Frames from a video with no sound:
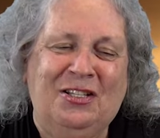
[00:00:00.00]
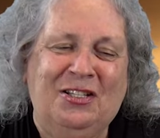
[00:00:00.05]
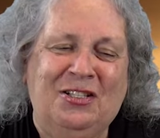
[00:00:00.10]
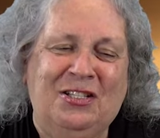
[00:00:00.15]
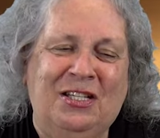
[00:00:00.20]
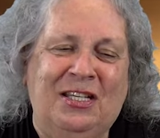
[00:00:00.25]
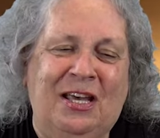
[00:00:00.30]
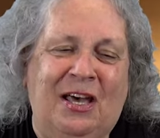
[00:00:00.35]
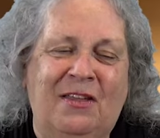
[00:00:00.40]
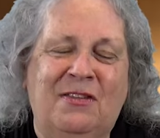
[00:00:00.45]

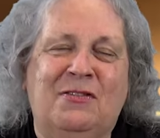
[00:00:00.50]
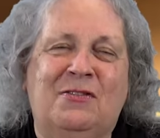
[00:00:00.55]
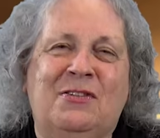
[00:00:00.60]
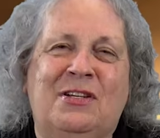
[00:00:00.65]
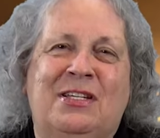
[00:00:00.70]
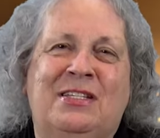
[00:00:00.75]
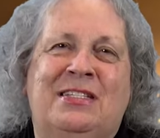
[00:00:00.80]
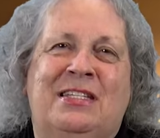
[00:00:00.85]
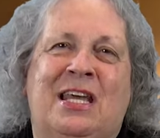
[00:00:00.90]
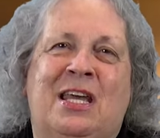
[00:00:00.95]
she got through
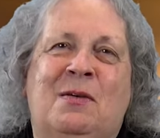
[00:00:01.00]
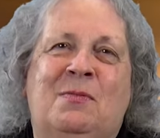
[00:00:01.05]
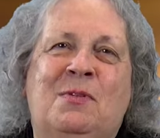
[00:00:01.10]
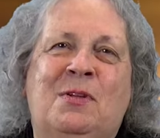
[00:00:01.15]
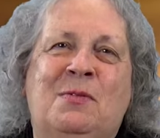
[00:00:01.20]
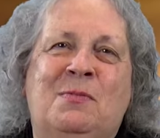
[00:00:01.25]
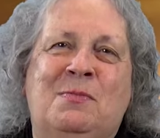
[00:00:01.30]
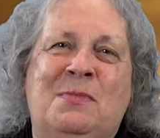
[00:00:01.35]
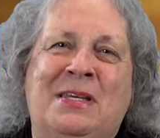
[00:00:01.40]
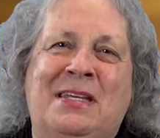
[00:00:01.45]

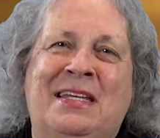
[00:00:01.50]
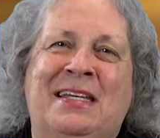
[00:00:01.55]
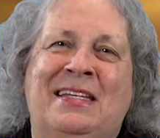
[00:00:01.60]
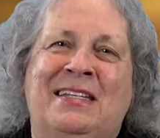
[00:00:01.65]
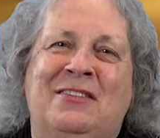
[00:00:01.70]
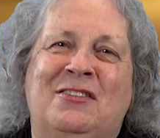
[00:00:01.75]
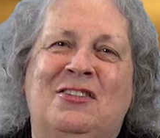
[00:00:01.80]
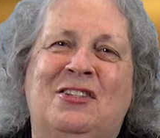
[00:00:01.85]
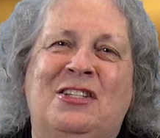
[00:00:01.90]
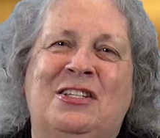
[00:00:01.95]
examining me
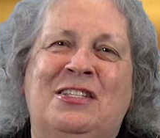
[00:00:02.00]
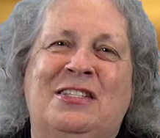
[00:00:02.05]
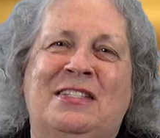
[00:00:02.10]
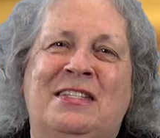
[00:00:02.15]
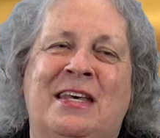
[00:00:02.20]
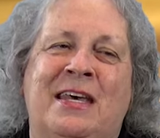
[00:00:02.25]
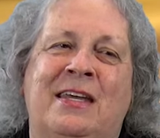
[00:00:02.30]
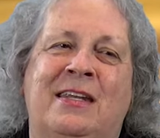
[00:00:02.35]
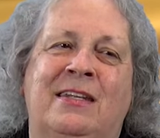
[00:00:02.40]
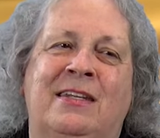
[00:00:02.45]
and she
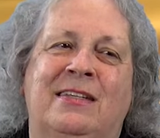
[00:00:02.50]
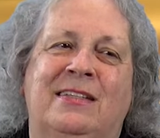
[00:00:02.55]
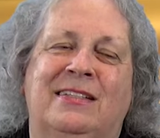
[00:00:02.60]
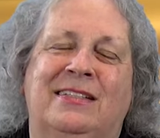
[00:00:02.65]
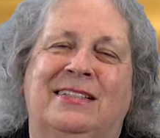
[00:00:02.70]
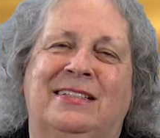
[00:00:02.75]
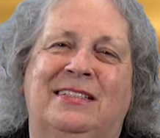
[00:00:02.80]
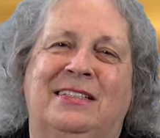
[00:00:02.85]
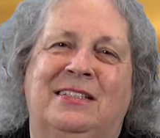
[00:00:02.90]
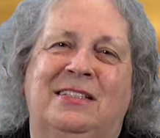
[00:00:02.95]
said,
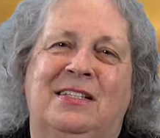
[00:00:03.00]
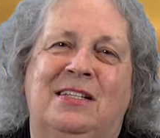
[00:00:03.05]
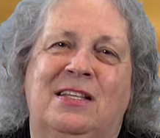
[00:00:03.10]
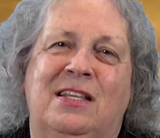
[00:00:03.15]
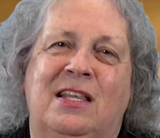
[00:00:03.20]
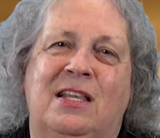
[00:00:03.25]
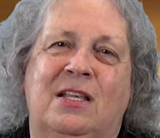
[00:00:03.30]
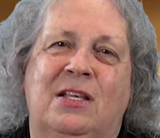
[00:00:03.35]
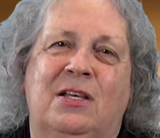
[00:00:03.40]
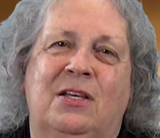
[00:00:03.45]

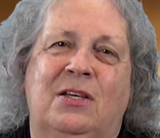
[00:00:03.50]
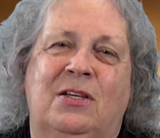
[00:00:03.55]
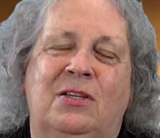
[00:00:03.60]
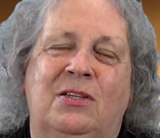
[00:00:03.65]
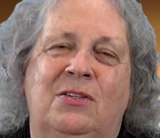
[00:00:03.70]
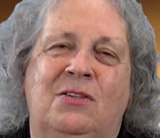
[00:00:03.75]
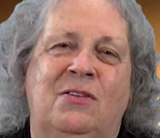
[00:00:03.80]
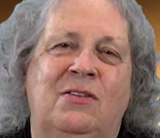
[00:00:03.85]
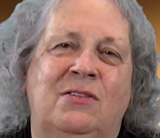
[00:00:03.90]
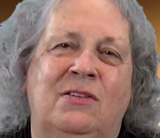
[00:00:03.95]

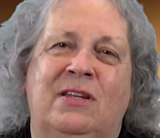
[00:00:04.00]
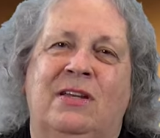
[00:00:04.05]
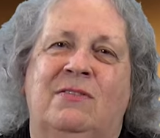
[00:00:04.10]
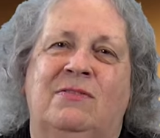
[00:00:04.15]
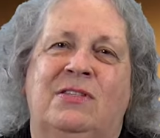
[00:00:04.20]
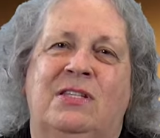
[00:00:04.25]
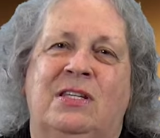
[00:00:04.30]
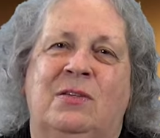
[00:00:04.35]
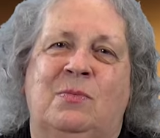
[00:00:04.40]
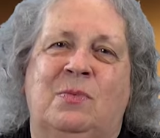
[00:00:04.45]
You don't have
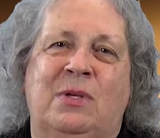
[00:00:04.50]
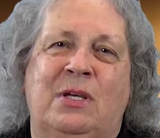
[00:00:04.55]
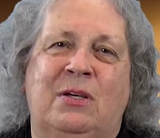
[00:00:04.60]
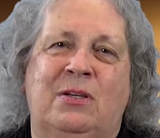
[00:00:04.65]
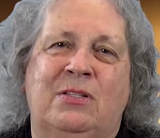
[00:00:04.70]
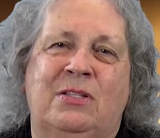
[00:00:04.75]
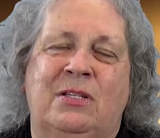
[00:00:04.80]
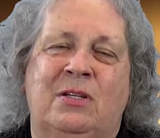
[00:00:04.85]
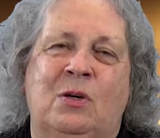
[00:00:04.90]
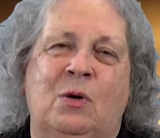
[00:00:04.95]

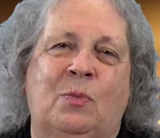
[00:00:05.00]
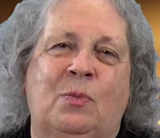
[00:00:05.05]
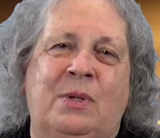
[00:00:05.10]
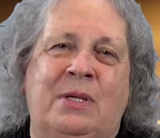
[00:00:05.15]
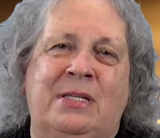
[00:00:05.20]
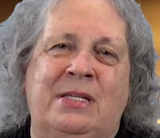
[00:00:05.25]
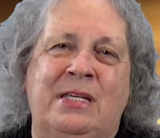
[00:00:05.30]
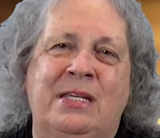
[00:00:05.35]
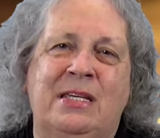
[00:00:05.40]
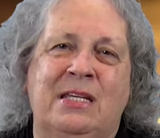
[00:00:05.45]

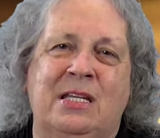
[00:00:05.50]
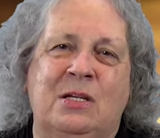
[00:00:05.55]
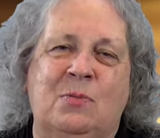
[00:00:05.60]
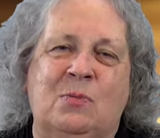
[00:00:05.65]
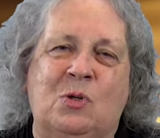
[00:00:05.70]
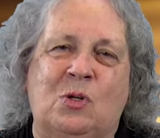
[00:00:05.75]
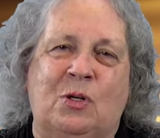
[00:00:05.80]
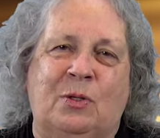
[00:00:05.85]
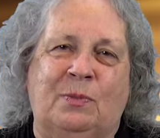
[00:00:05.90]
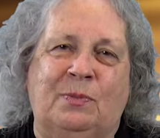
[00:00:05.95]
COPD
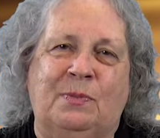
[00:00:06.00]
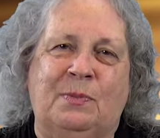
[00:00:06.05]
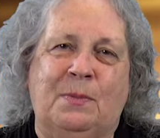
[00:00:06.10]
anymore.